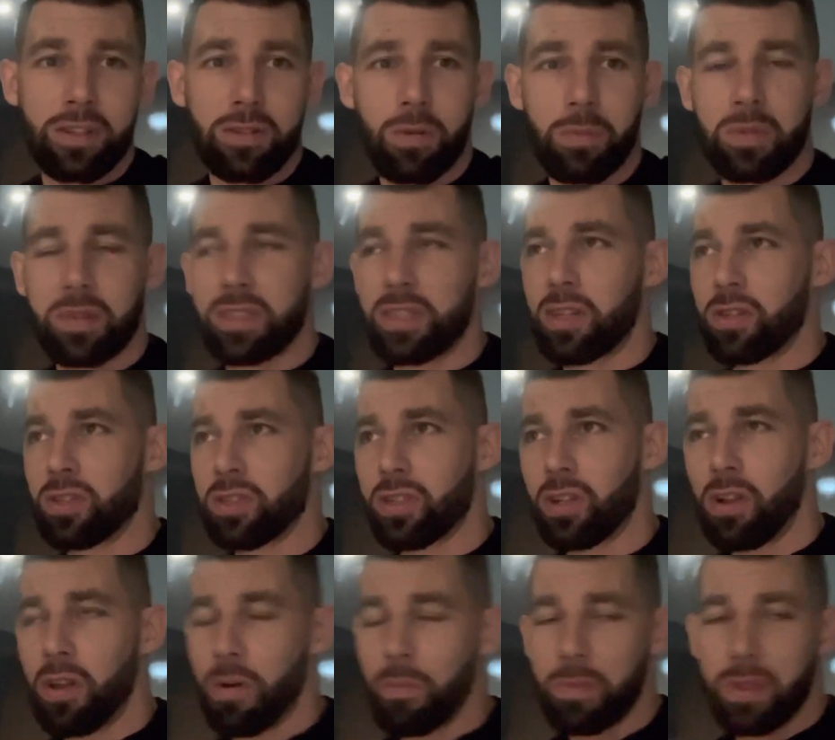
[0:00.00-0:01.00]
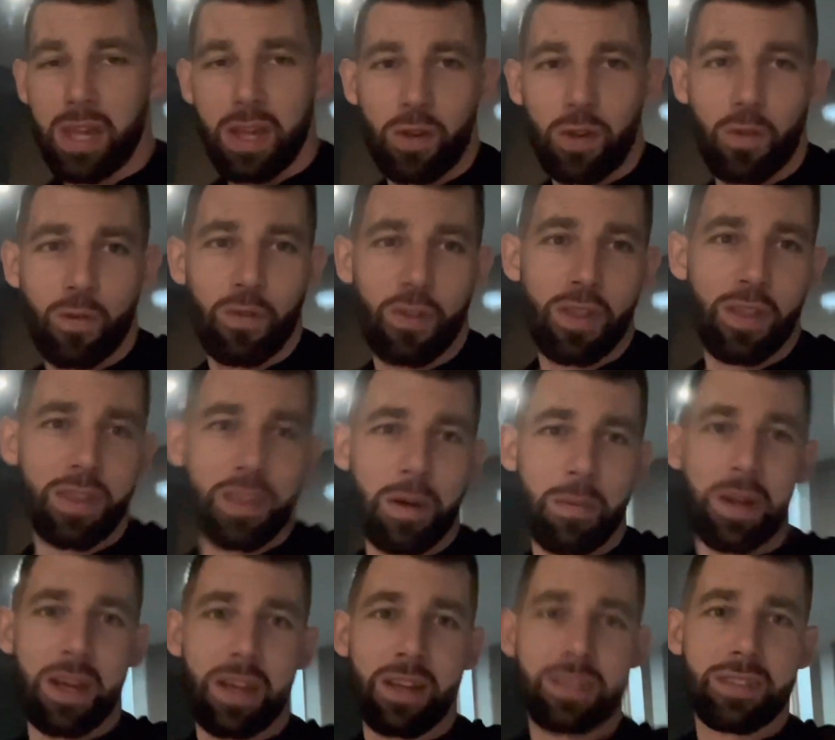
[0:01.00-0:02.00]
Hope to see you. Shalom. Thank you for the
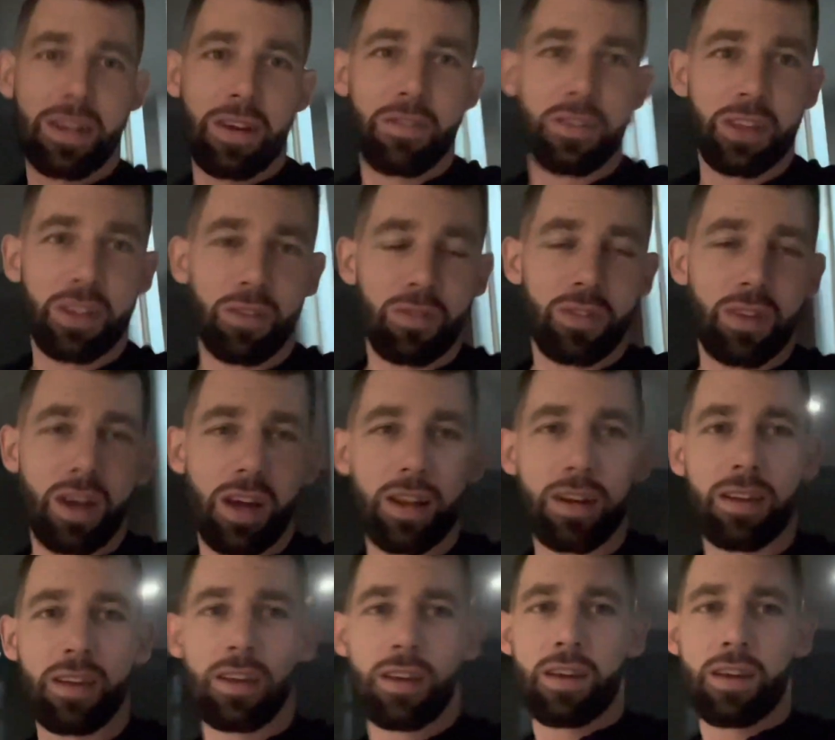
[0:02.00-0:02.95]
thumbnails and everything you've done.